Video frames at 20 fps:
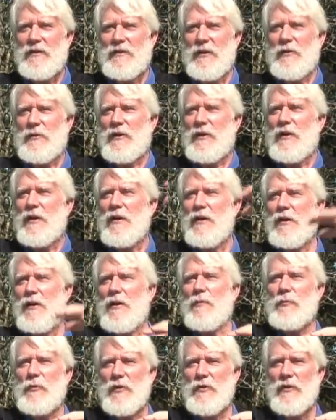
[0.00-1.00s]
Don't get hung
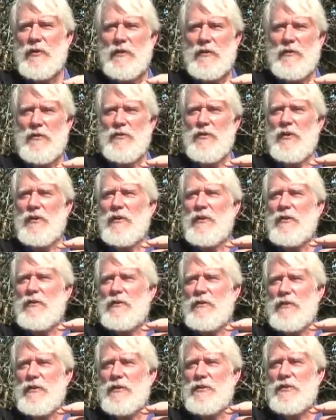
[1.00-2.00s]
up on the
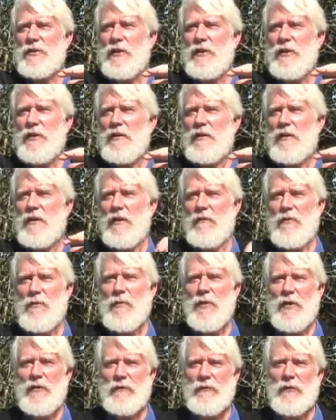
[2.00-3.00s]
literalness of the
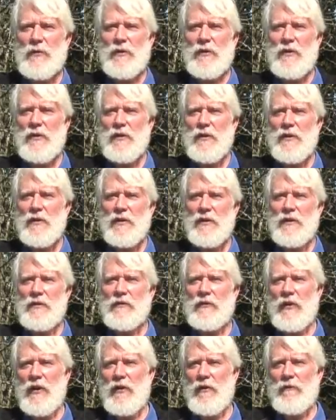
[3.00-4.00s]
metaphor
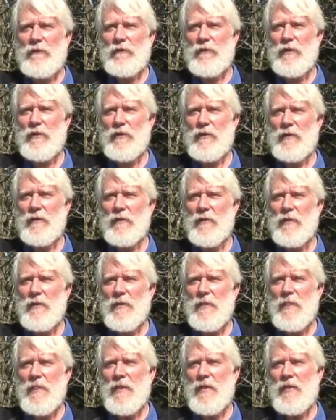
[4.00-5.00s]
itself.
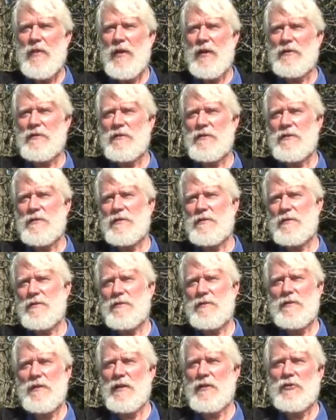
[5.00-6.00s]

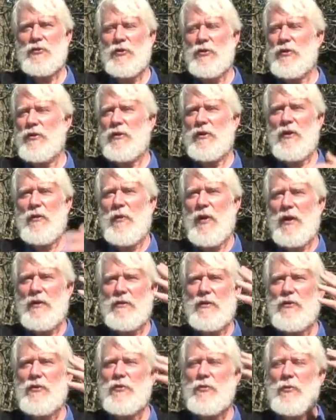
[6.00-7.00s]
Sure, you can go out
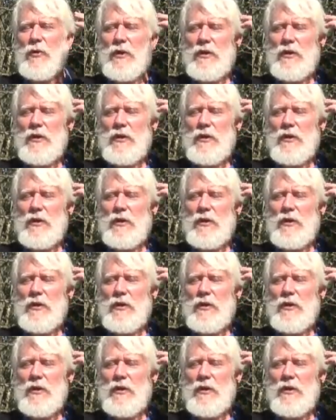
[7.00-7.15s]
there. You are